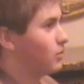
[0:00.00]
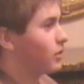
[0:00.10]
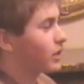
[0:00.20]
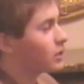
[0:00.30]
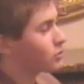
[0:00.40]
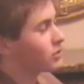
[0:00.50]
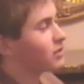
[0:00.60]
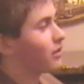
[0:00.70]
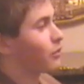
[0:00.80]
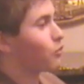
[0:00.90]
Well, the countries
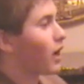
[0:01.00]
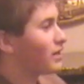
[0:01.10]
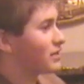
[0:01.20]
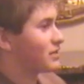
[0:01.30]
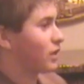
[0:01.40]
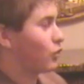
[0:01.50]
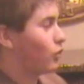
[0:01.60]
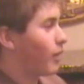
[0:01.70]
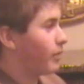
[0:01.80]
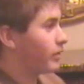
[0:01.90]
still have the right to sell the
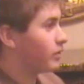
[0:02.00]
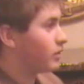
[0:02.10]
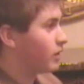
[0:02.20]
weapon.